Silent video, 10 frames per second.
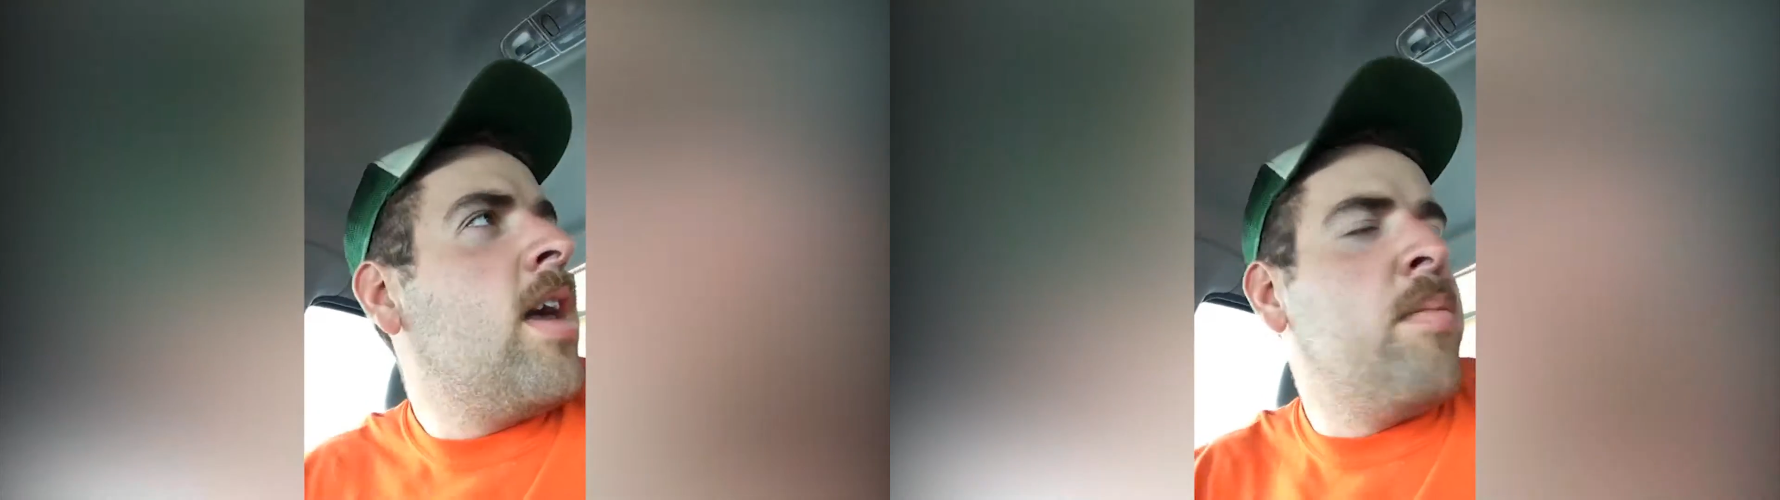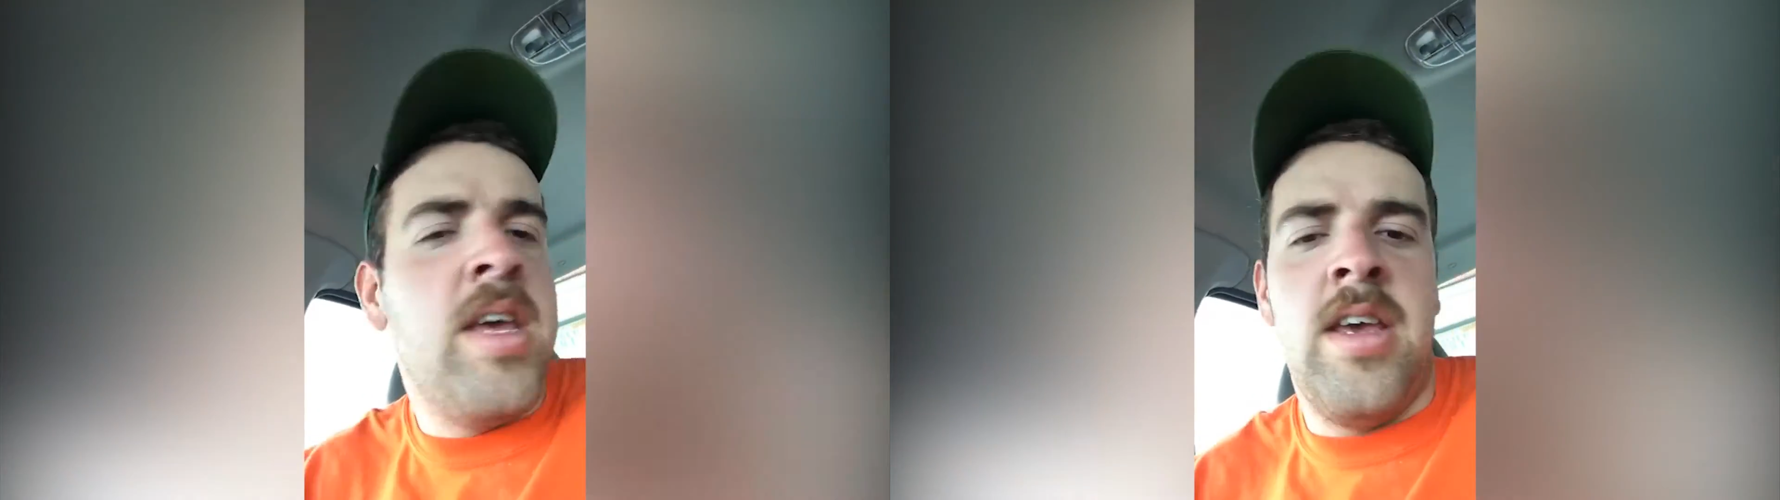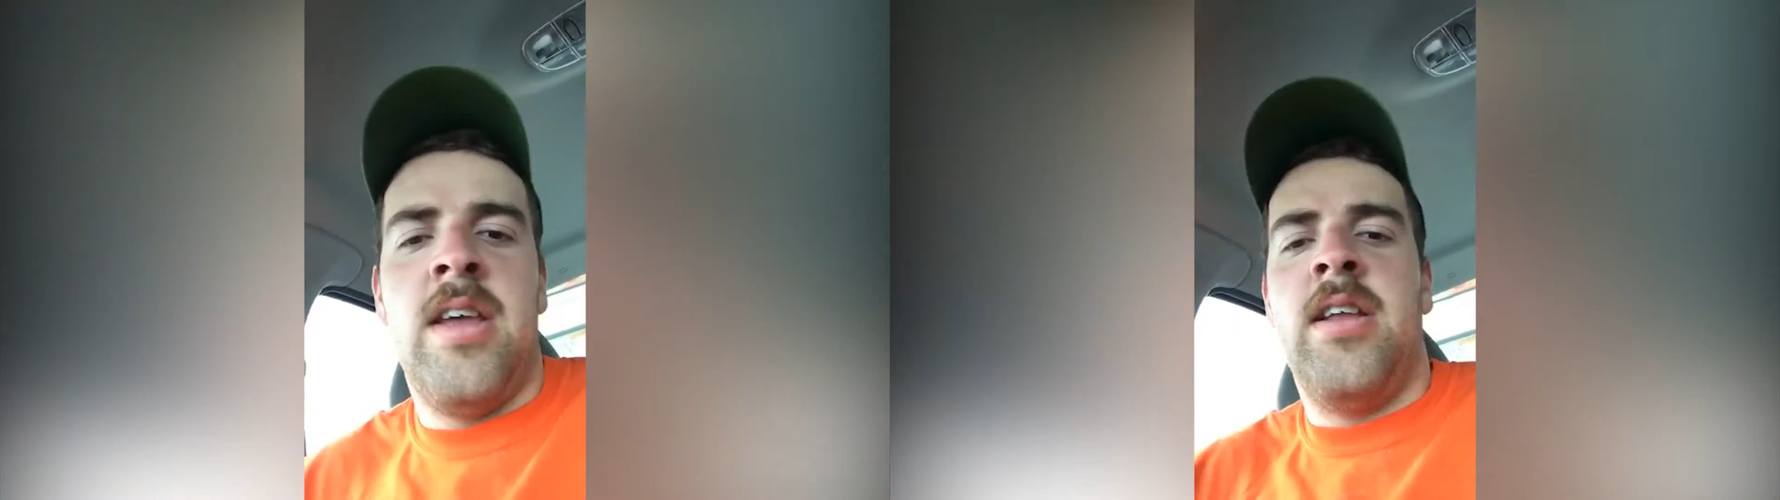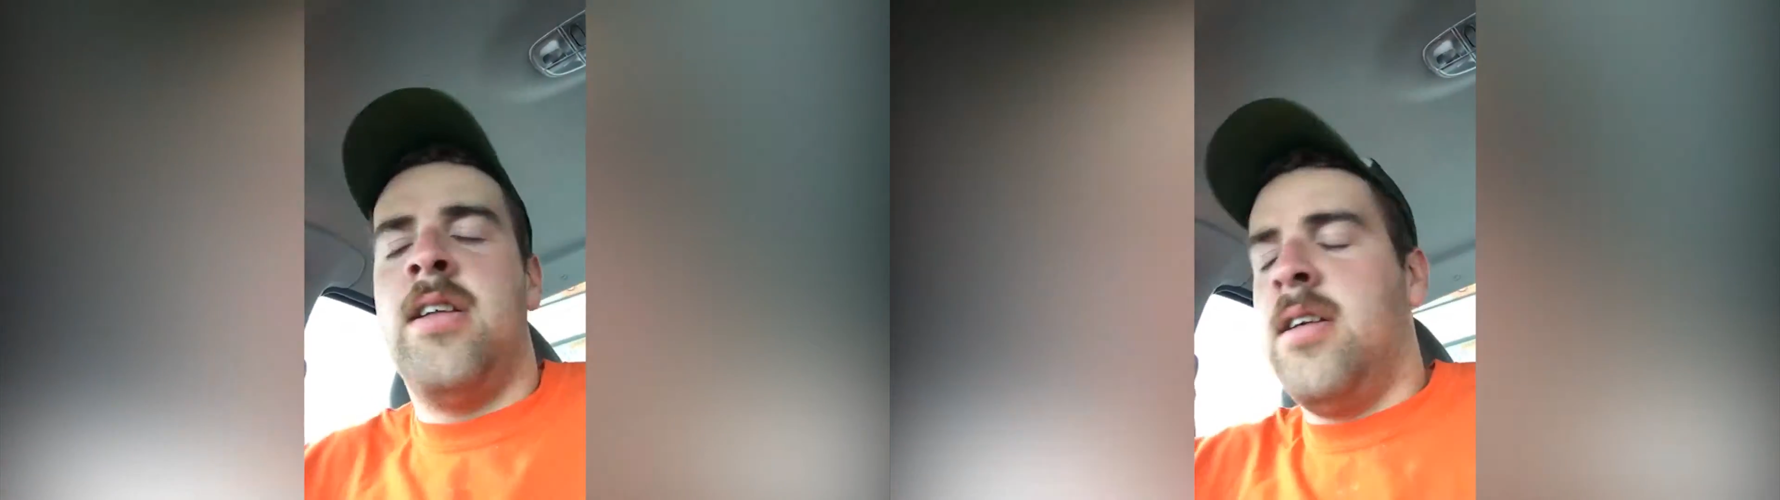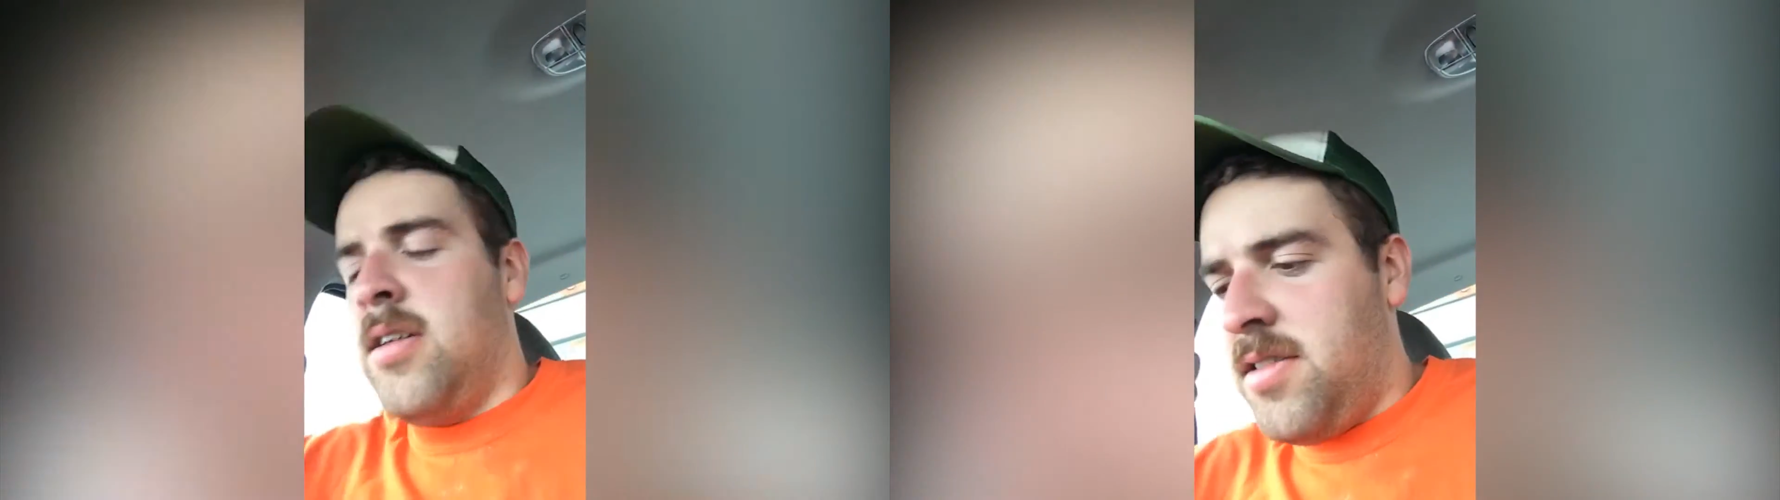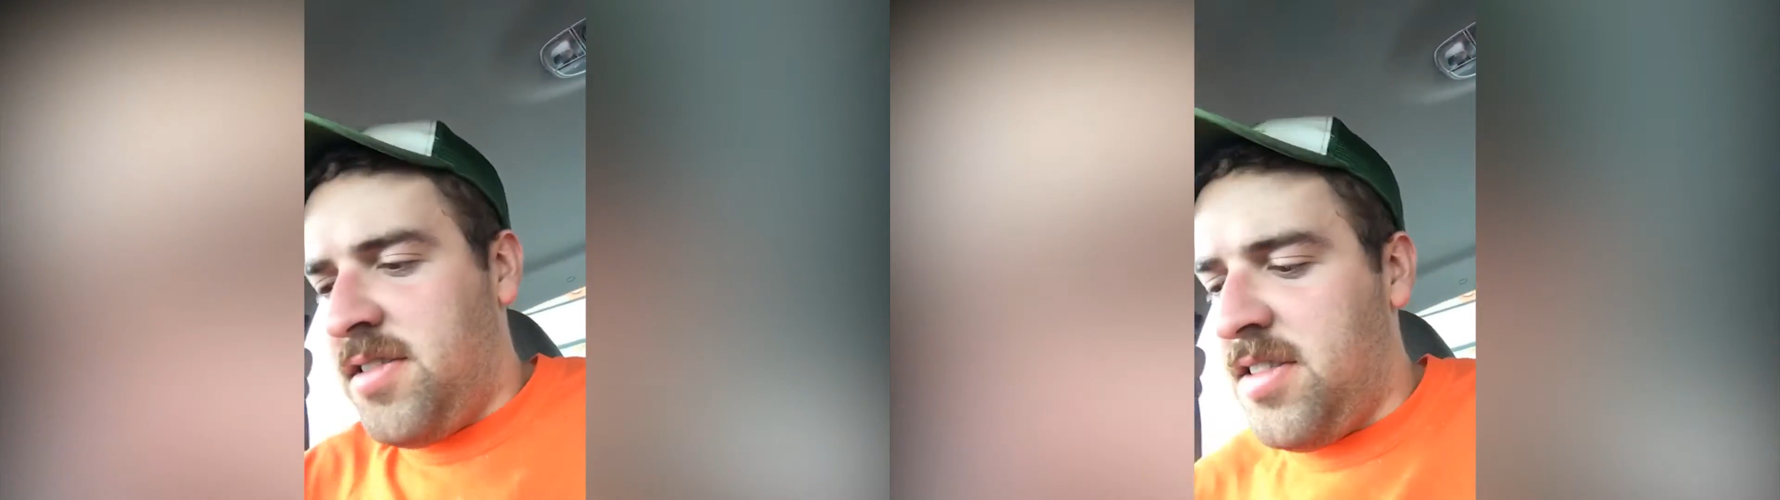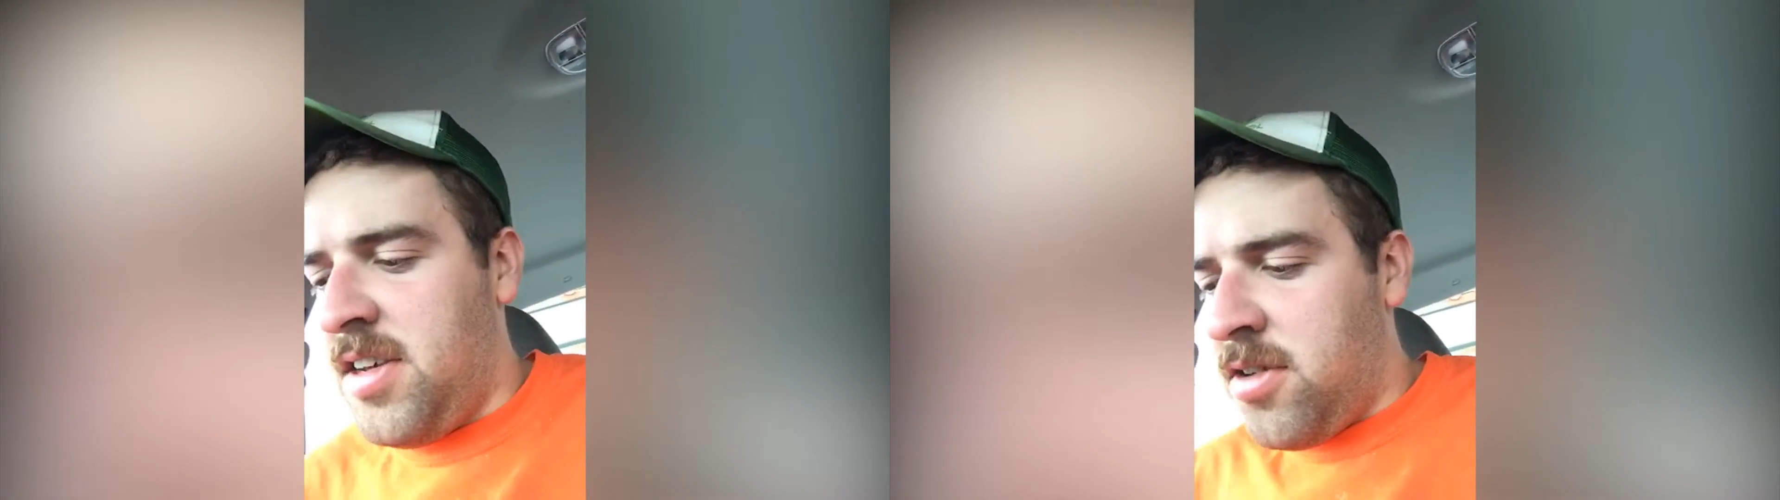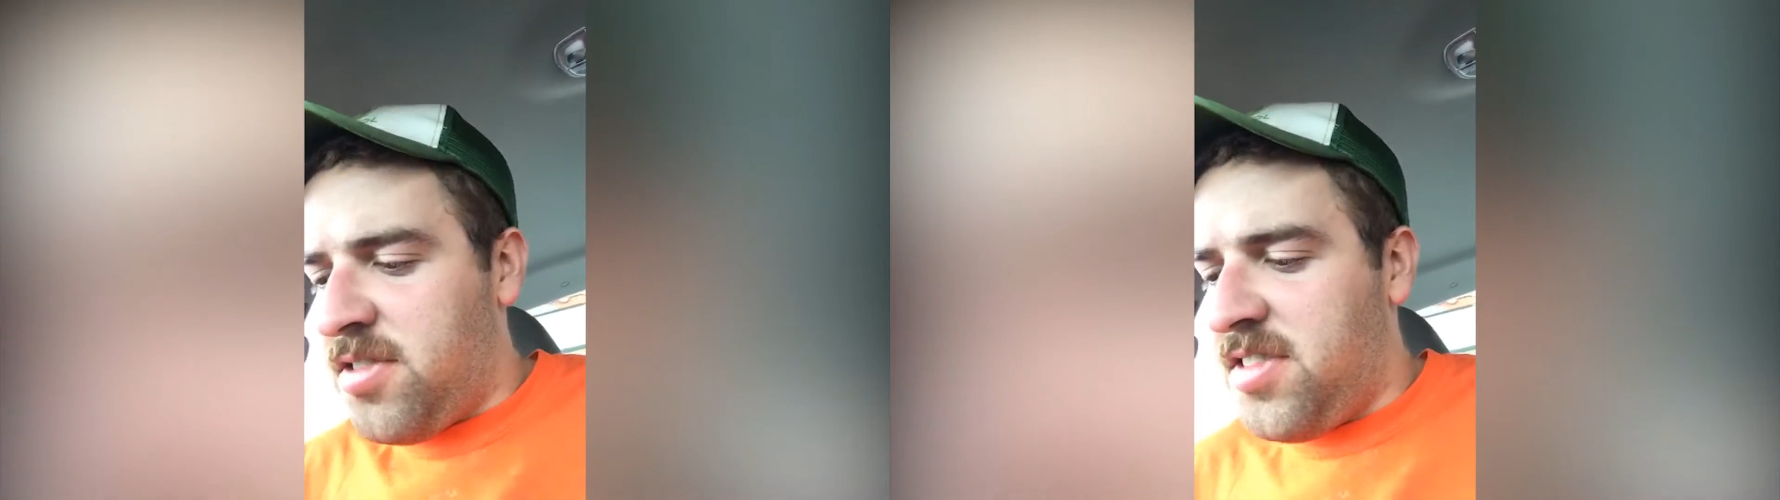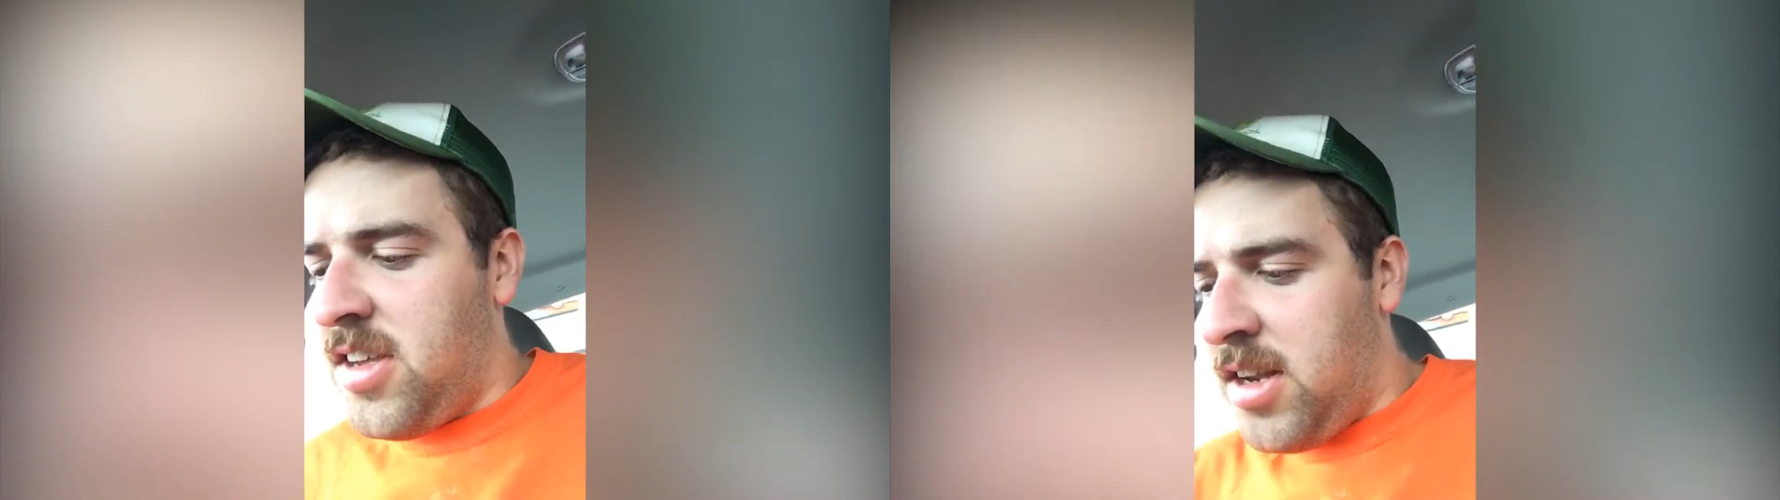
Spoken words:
in Cedar City,